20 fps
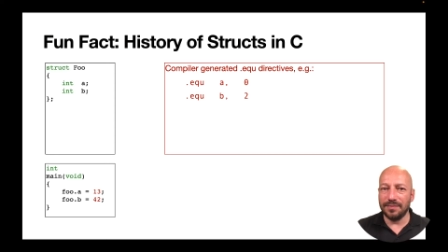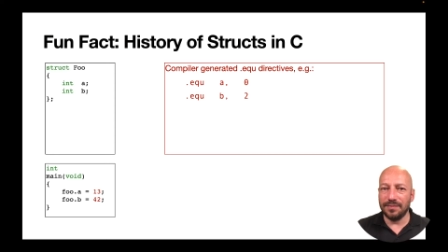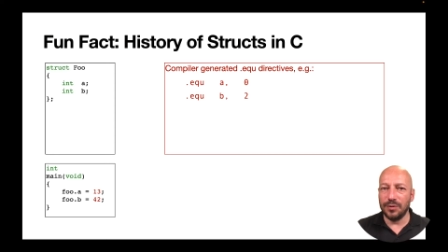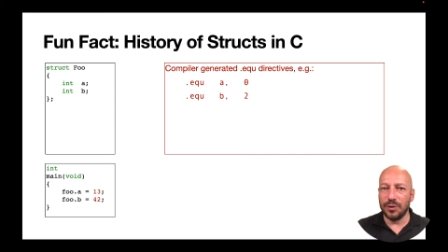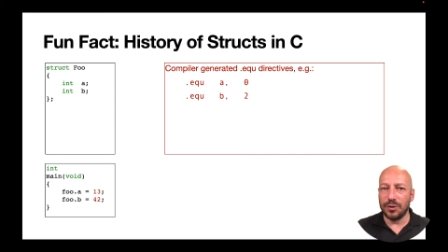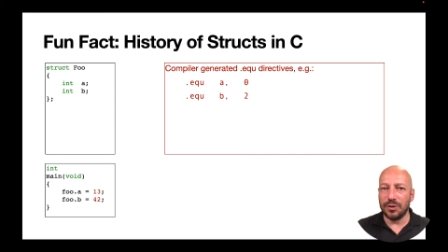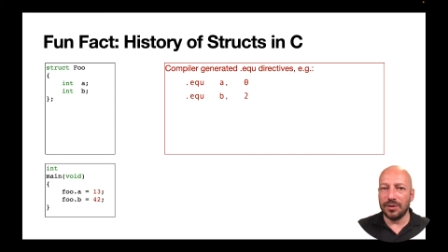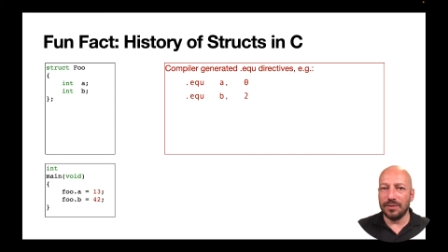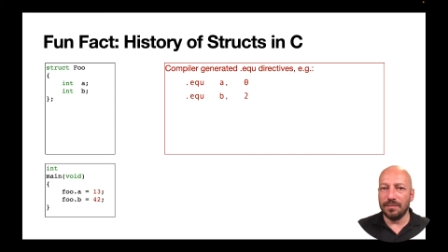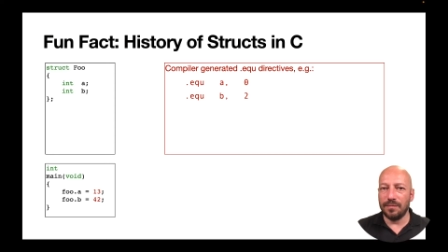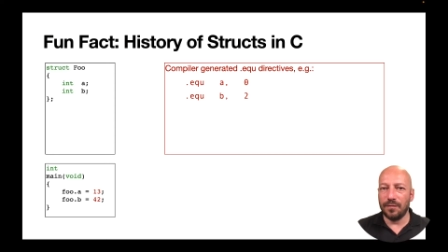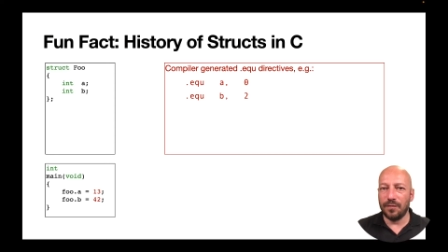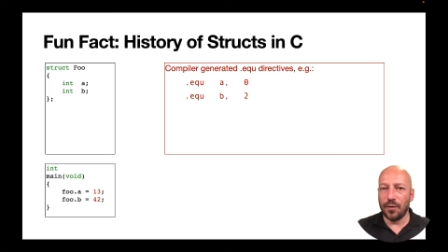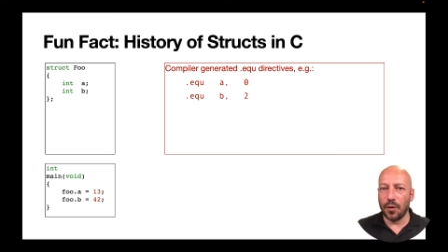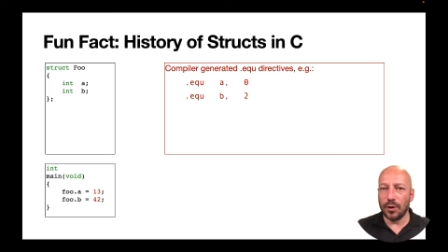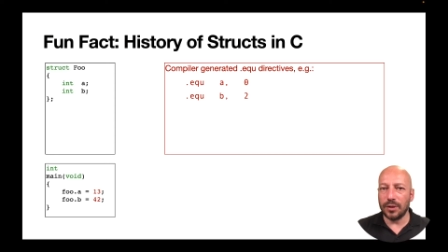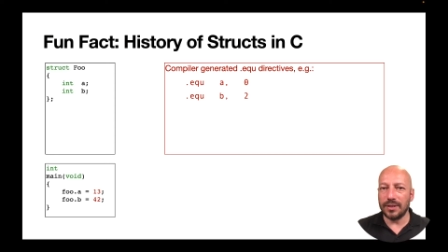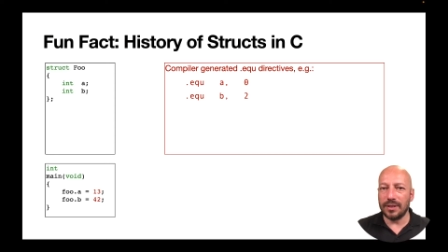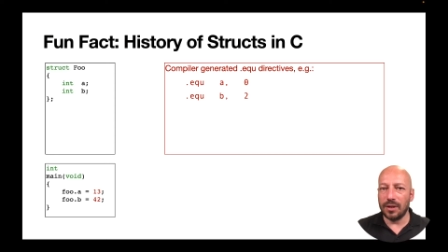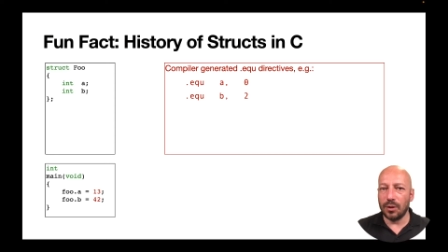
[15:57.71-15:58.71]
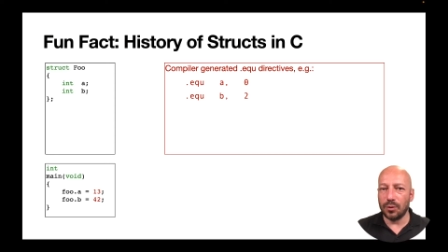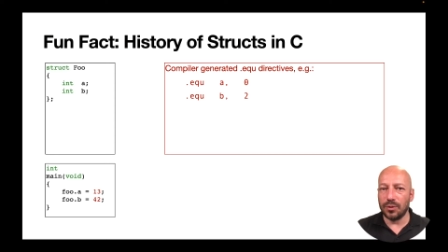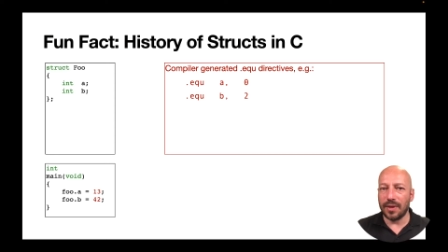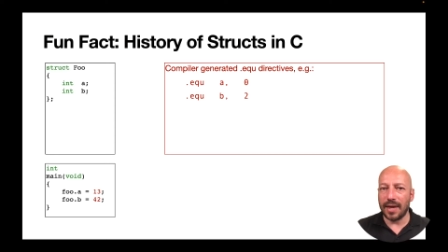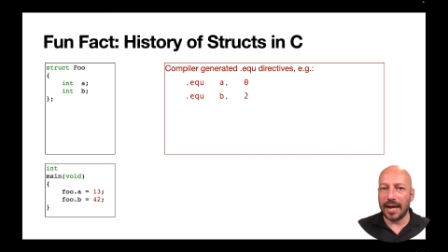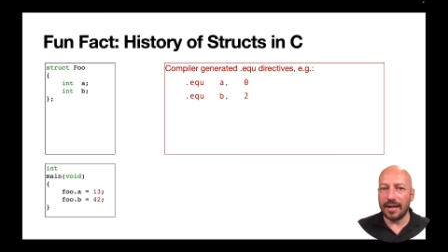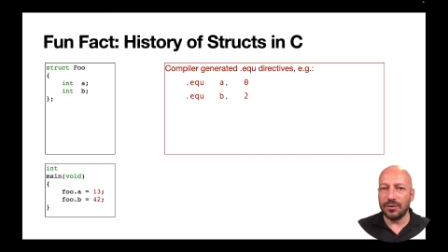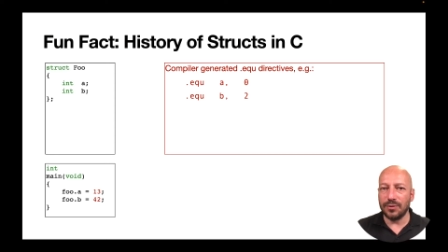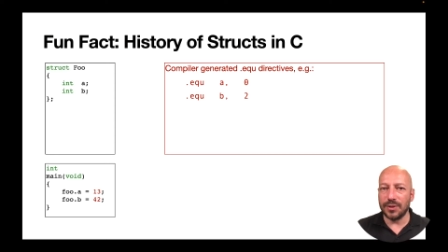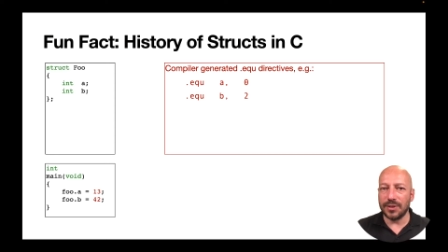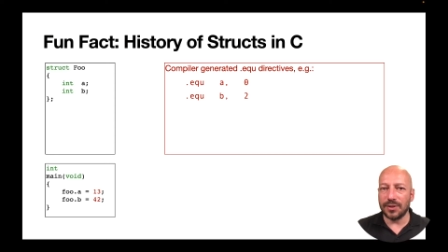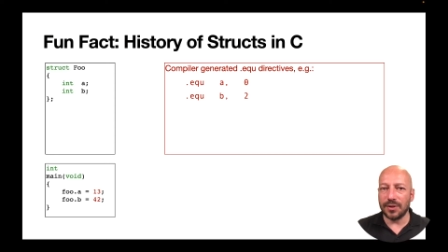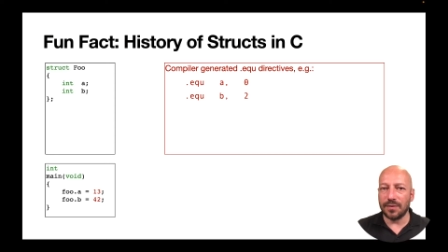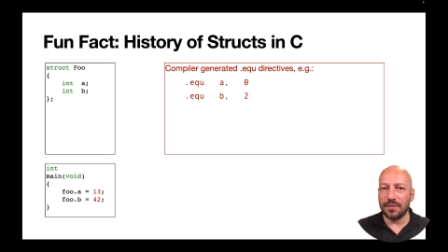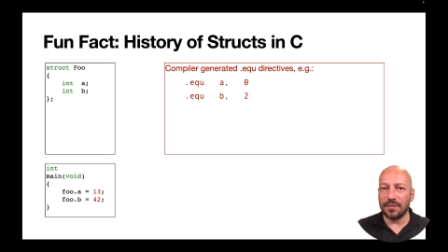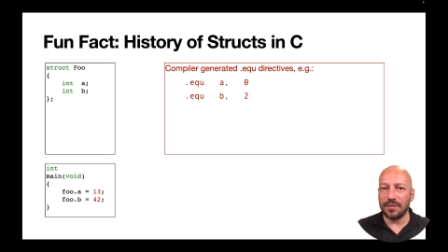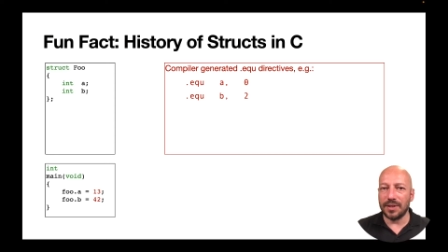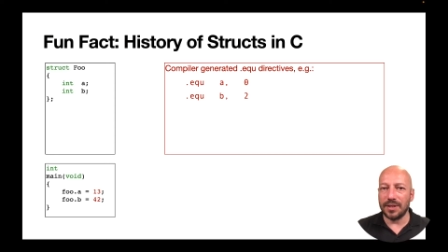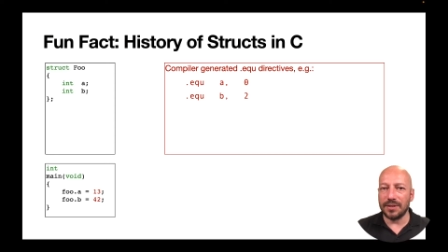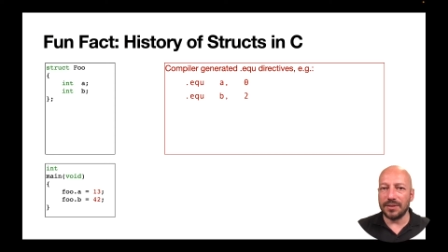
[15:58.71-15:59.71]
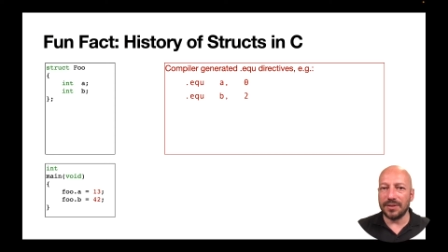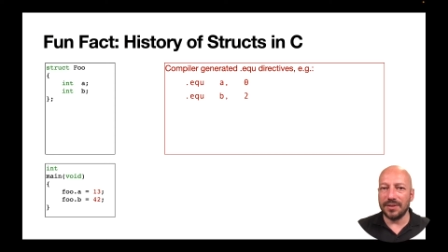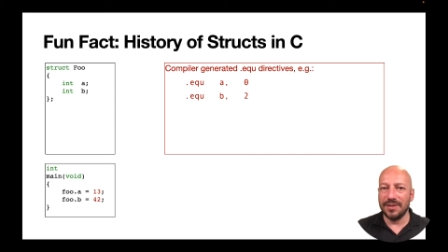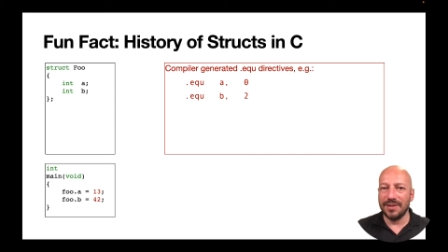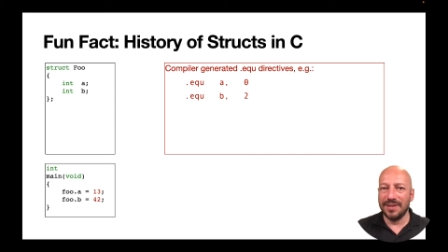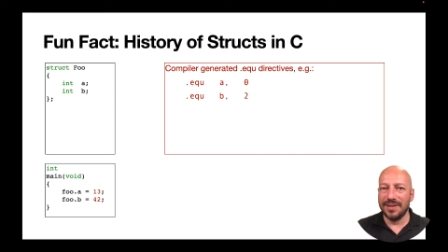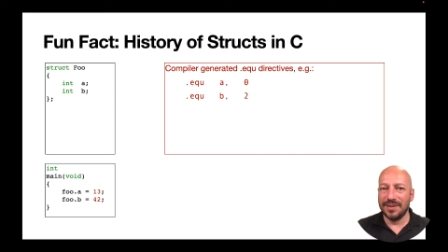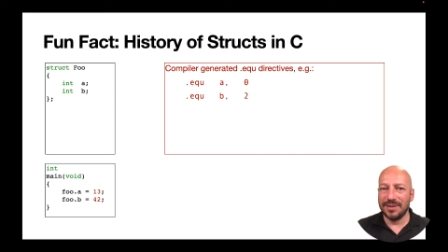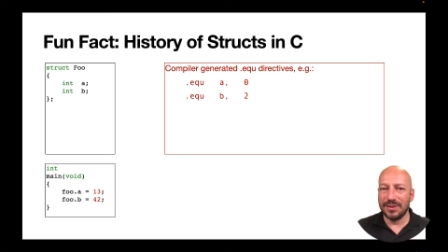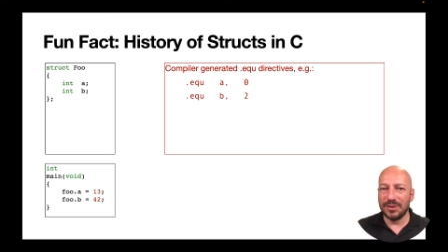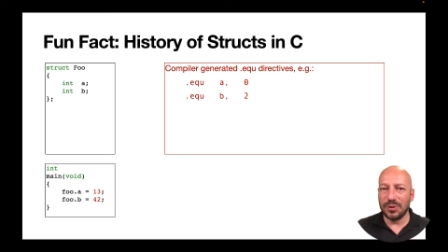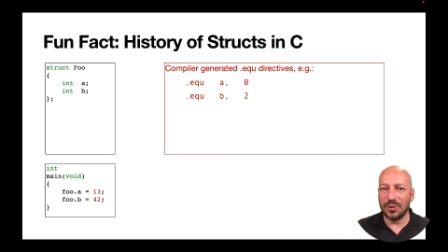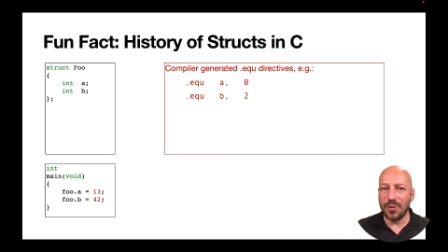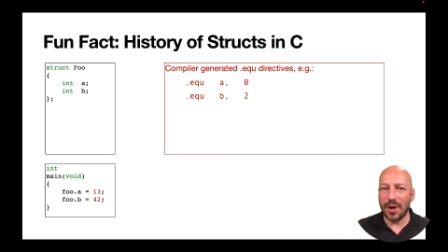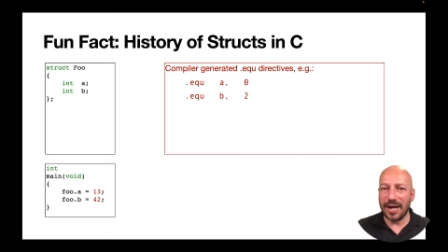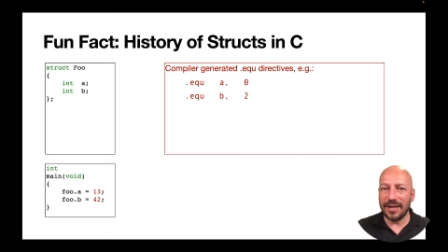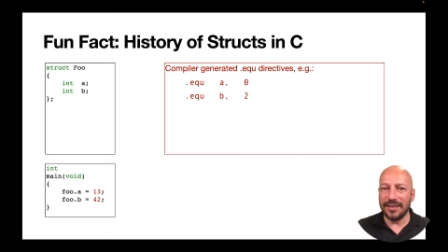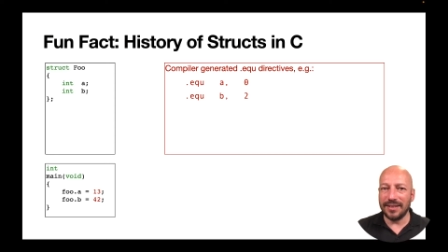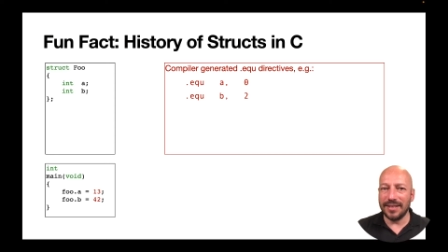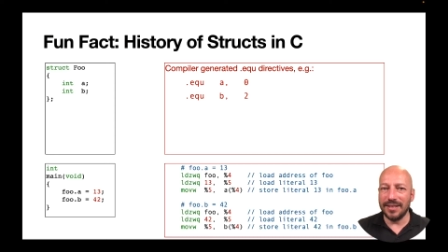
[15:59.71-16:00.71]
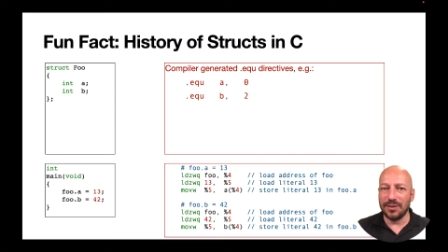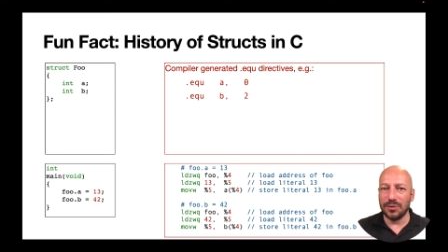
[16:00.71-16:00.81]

would first load the address of this struct